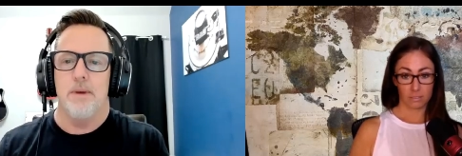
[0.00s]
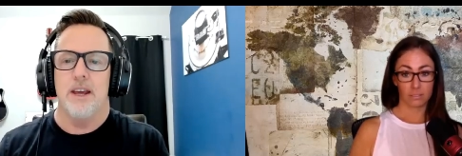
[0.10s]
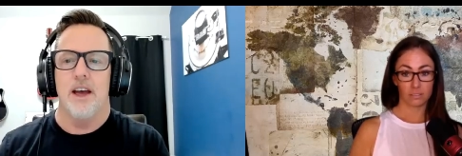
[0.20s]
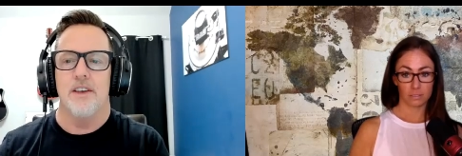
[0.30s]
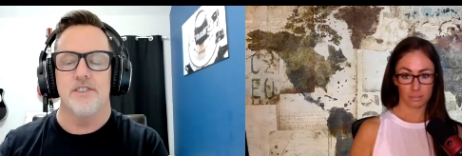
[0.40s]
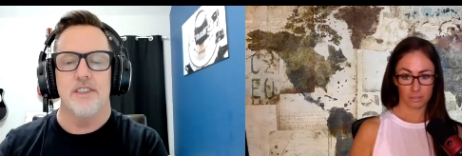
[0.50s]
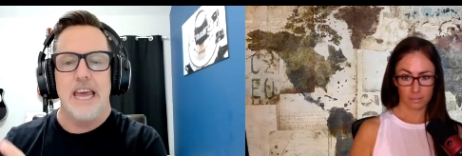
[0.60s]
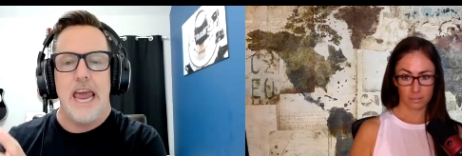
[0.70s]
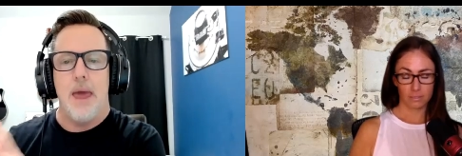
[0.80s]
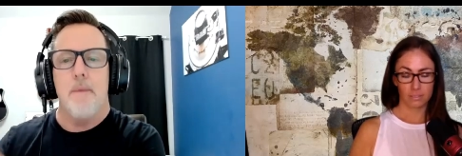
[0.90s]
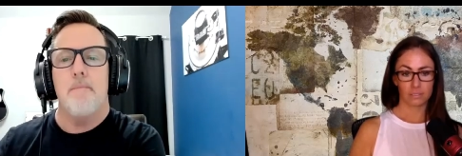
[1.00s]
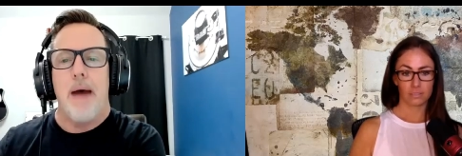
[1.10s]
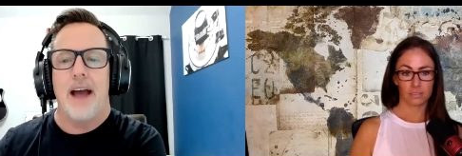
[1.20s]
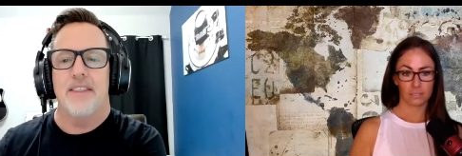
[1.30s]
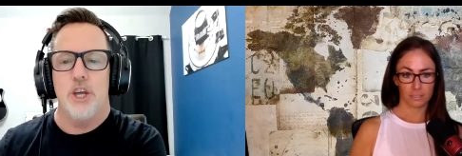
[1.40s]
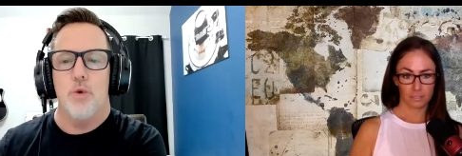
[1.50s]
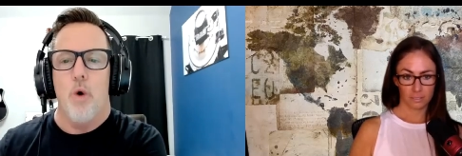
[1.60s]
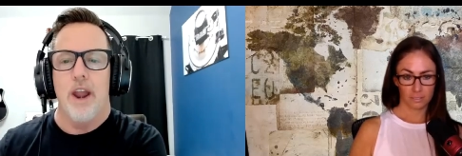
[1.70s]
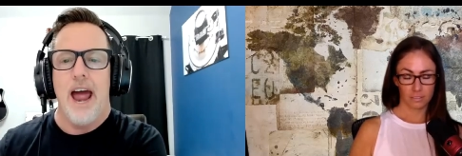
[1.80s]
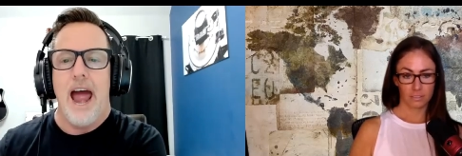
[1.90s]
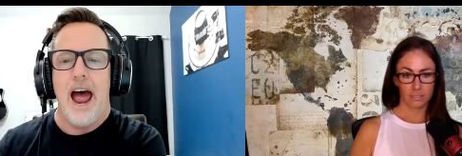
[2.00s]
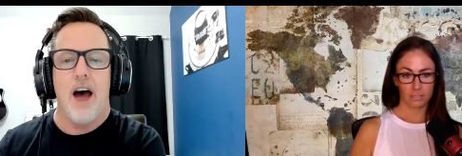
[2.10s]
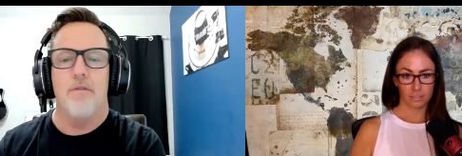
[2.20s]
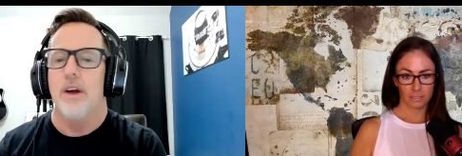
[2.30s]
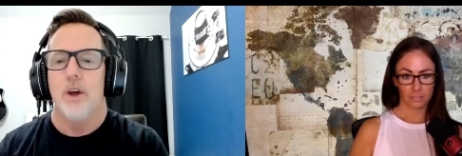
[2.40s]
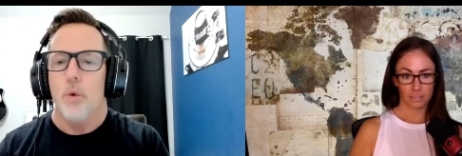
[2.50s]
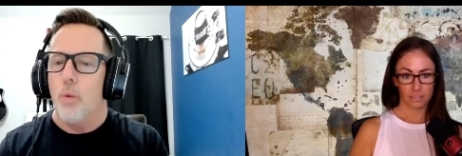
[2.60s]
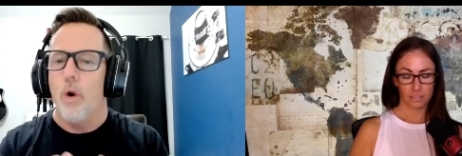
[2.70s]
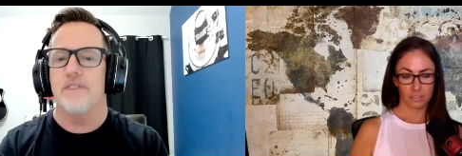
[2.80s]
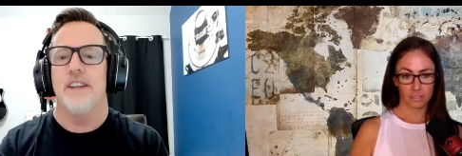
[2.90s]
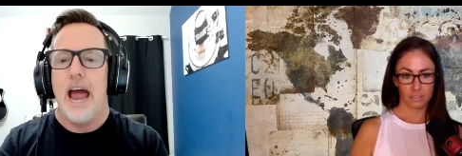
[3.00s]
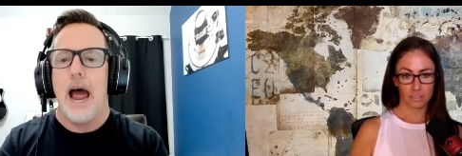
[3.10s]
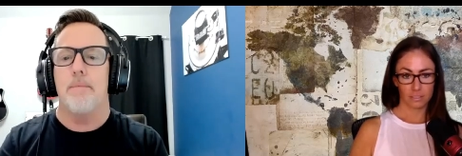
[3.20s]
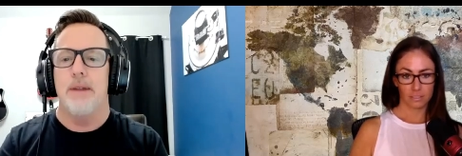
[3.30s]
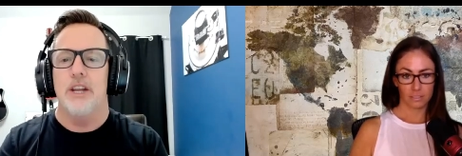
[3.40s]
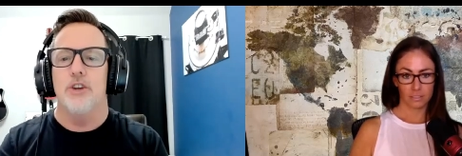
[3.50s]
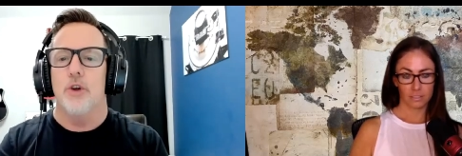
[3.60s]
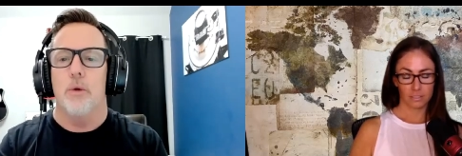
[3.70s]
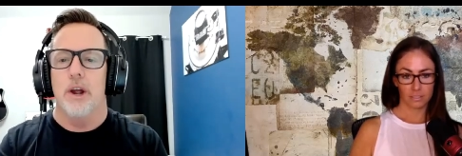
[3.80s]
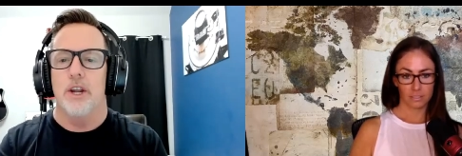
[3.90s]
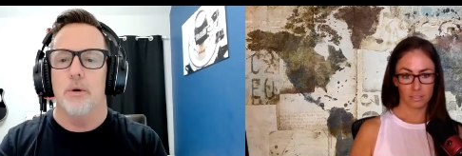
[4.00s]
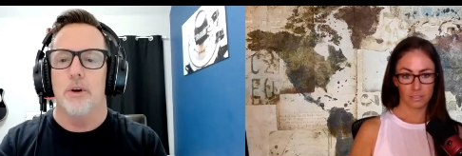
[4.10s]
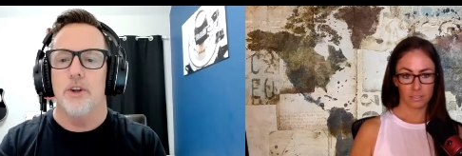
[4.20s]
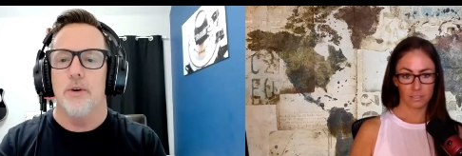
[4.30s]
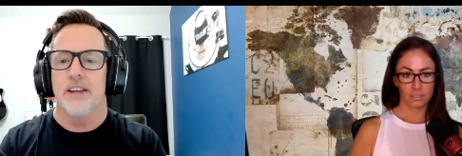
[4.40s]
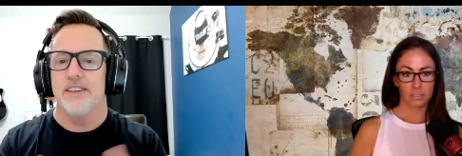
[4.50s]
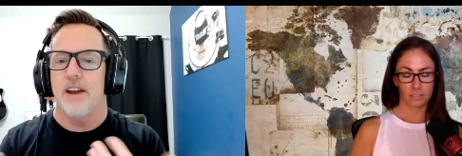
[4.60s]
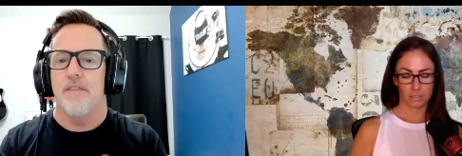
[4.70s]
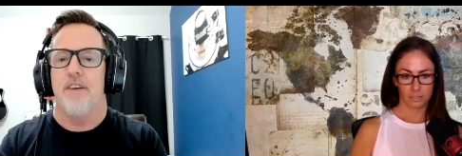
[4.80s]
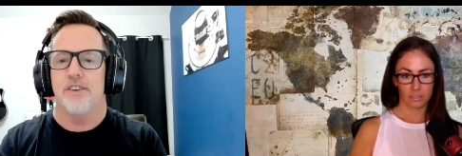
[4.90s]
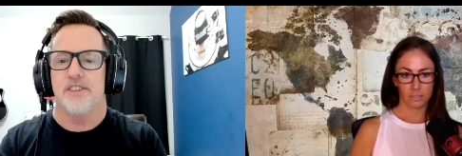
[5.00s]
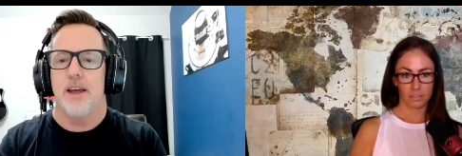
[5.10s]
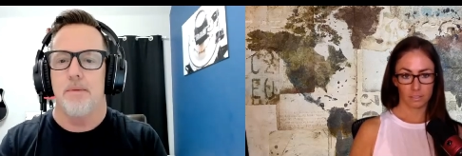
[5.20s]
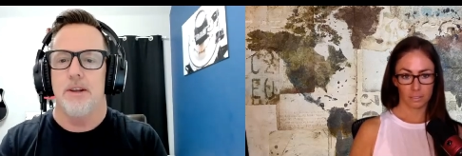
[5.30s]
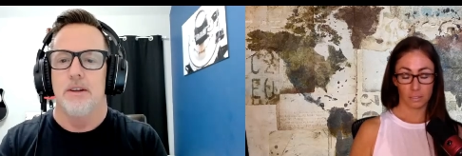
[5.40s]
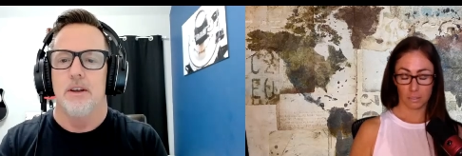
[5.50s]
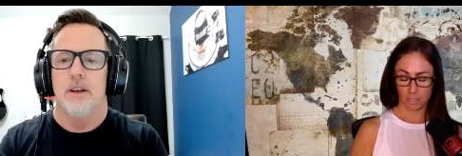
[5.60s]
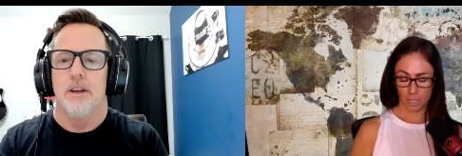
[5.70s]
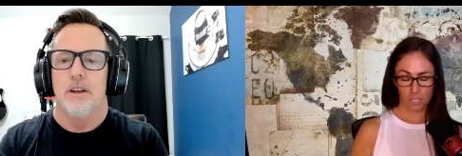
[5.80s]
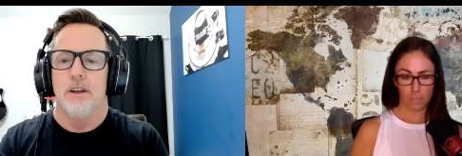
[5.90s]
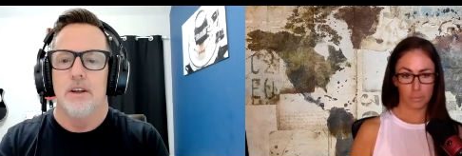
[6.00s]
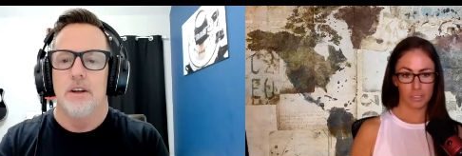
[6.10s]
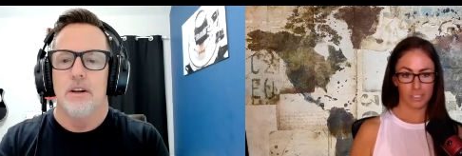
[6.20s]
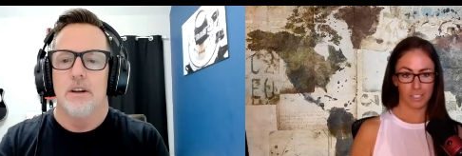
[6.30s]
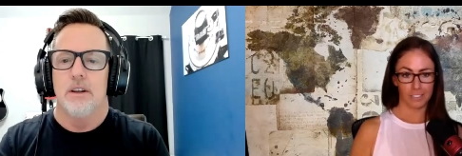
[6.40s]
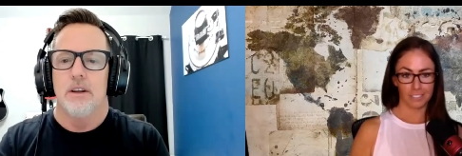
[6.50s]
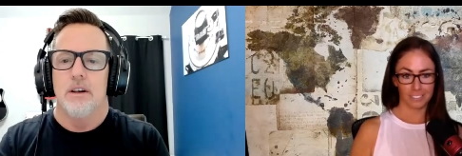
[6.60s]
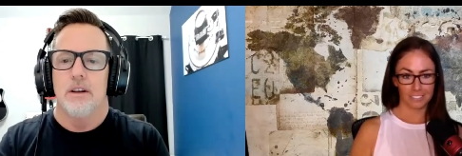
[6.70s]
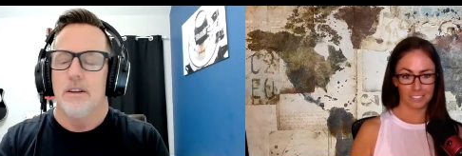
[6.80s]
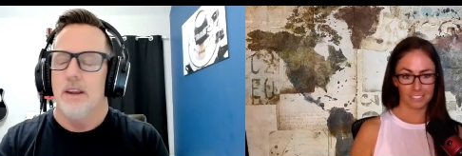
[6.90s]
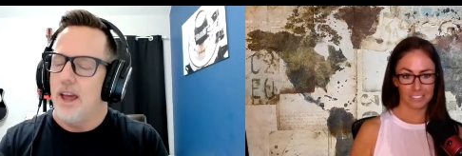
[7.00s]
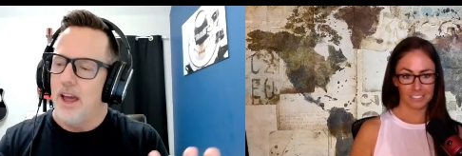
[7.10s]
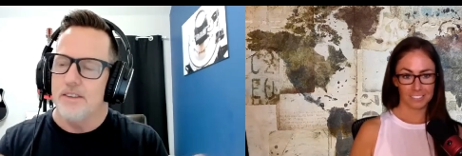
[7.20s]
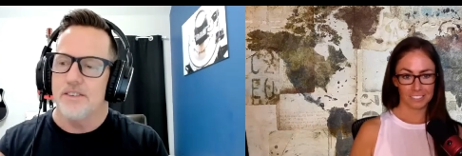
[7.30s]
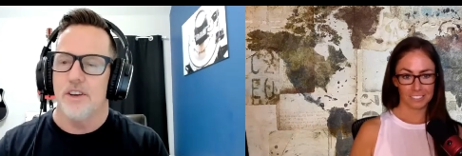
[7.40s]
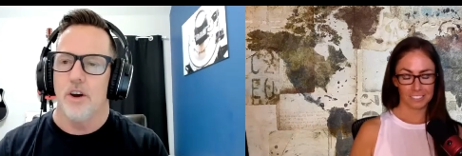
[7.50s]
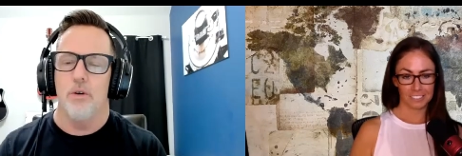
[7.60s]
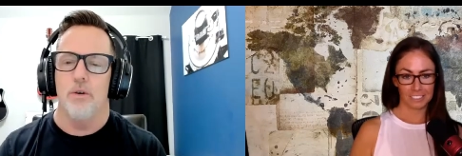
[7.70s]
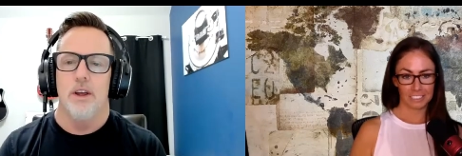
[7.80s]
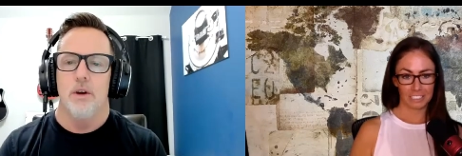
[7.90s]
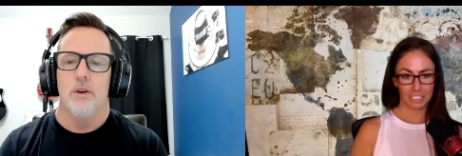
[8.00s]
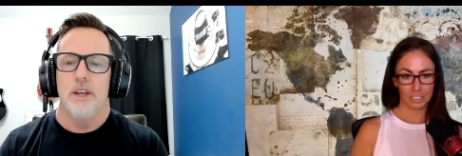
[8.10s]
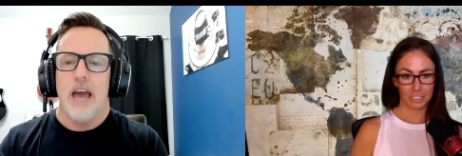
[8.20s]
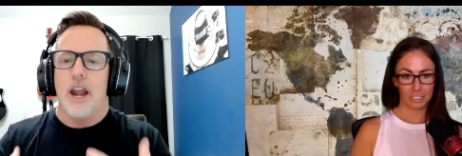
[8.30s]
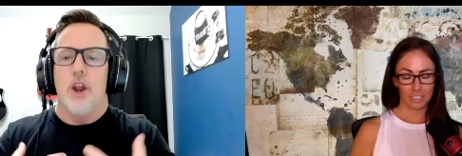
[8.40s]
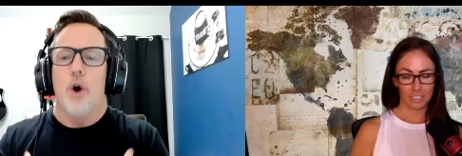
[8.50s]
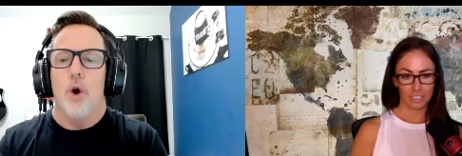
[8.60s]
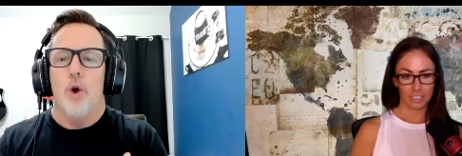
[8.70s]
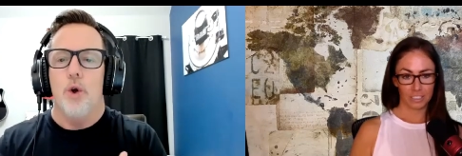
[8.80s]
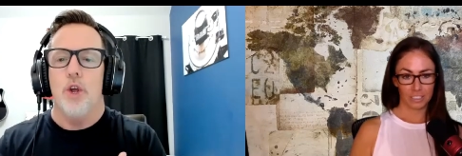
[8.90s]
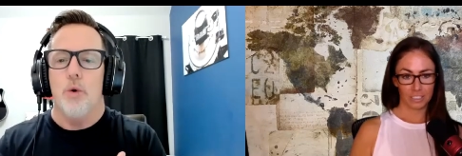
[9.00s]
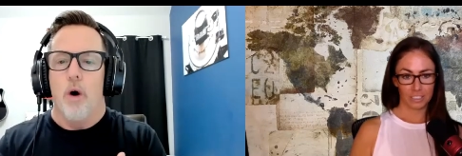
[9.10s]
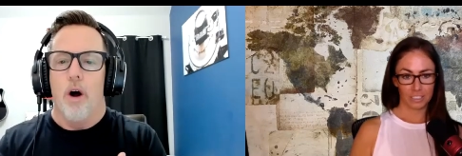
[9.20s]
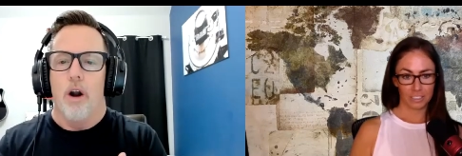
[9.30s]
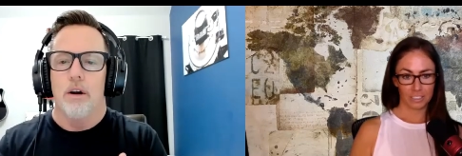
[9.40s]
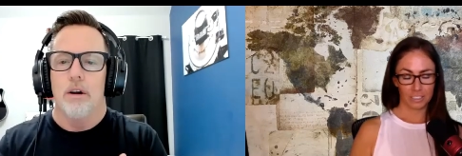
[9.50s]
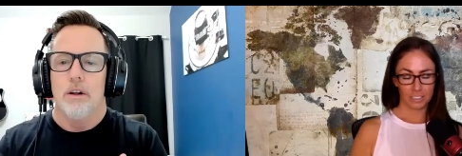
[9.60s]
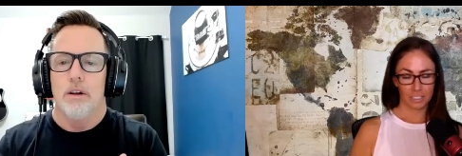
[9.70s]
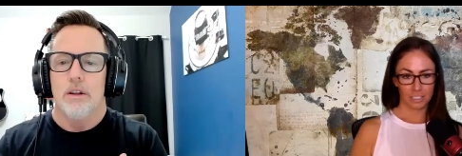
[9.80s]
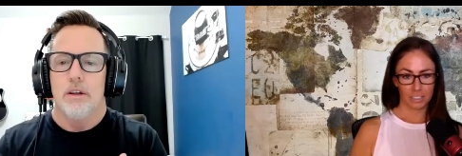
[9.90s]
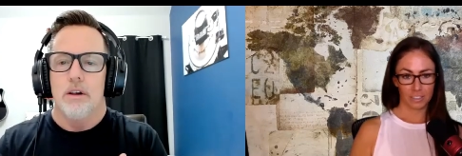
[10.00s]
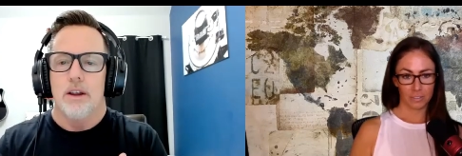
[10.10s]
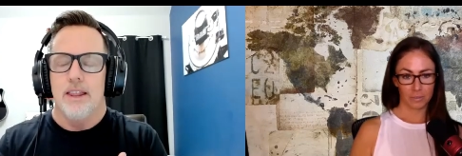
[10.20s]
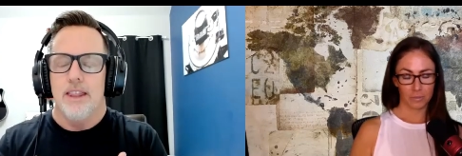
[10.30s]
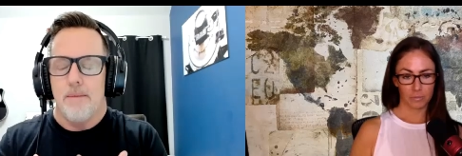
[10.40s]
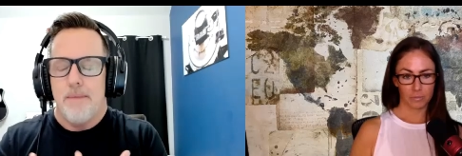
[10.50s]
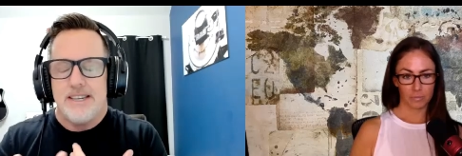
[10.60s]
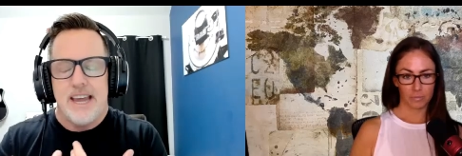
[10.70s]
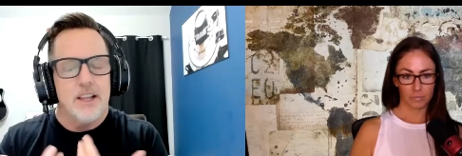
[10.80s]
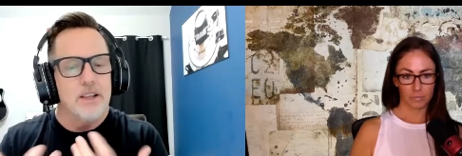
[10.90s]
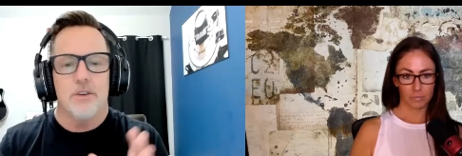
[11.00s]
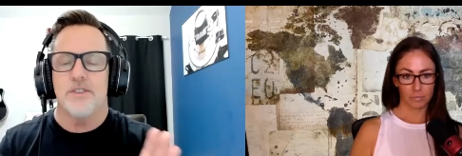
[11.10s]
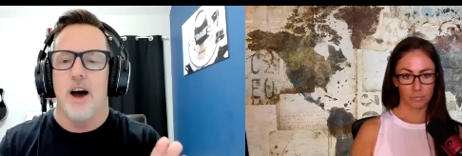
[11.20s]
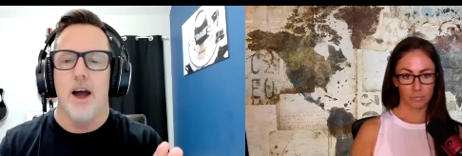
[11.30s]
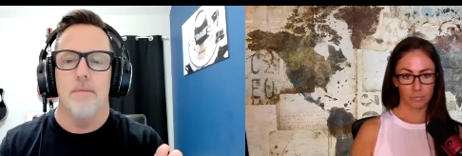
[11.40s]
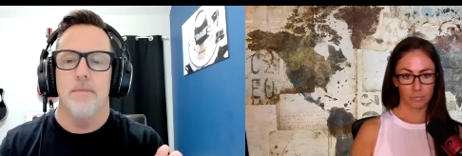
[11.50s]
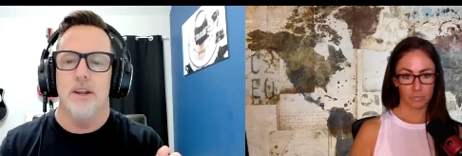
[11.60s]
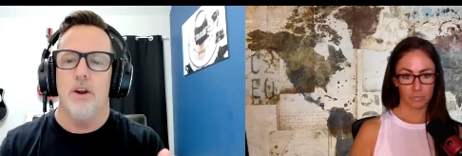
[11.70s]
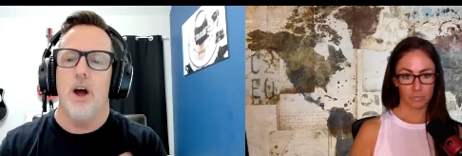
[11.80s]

Speaker 1: because the impact that you want to have wasn't happening doing what you were doing. Is that a fair statement?
Speaker 2: one hundred percent.
Speaker 1: Yeah. So you got to know who you are. Yeah. And that may take a little time. You know,